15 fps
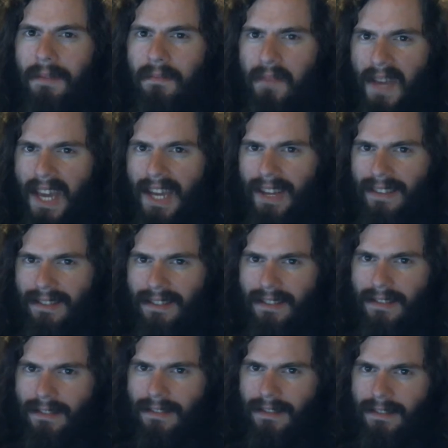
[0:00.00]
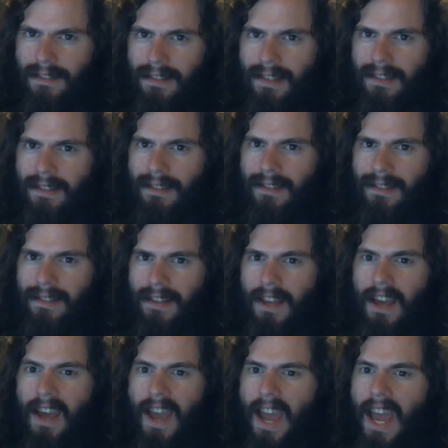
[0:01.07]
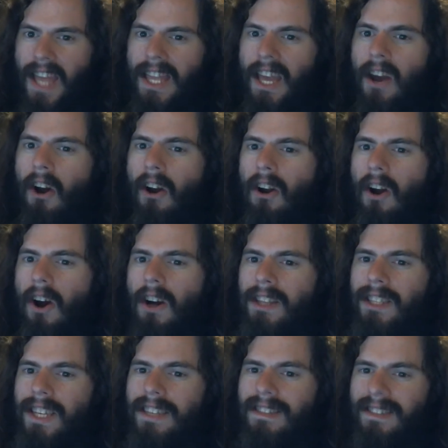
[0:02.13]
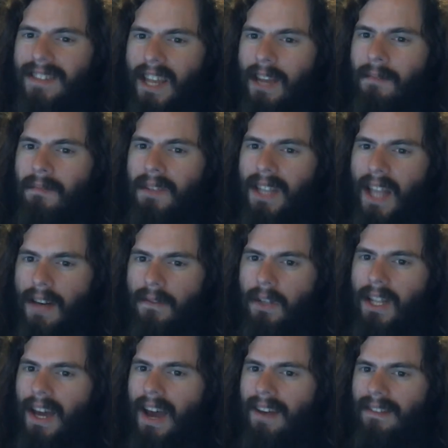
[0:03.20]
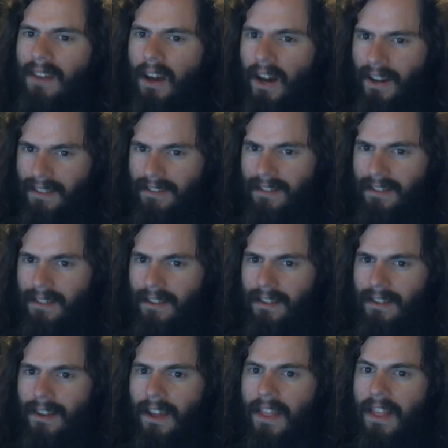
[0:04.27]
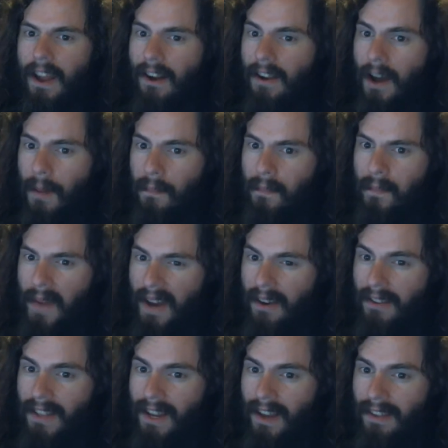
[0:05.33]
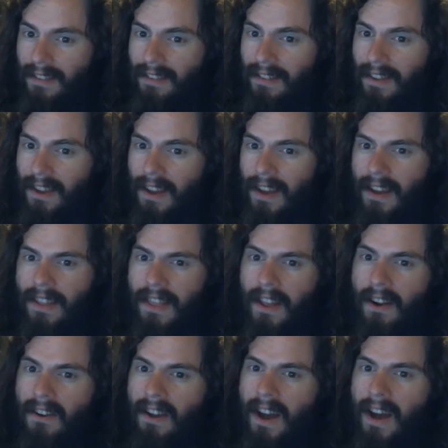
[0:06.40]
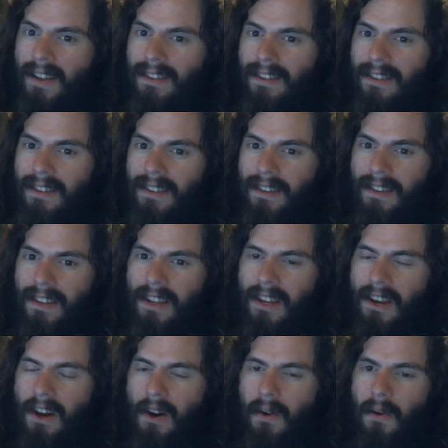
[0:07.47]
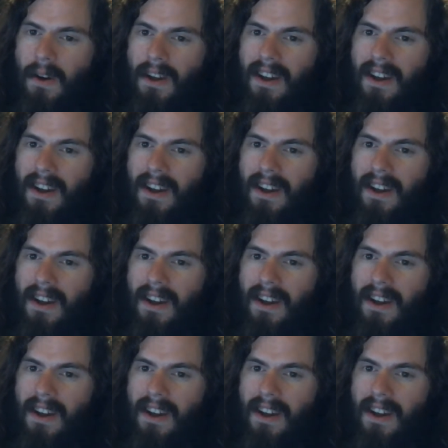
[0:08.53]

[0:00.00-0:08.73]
beings. And they are on the same level as us. They are not better than us. They are not, you know,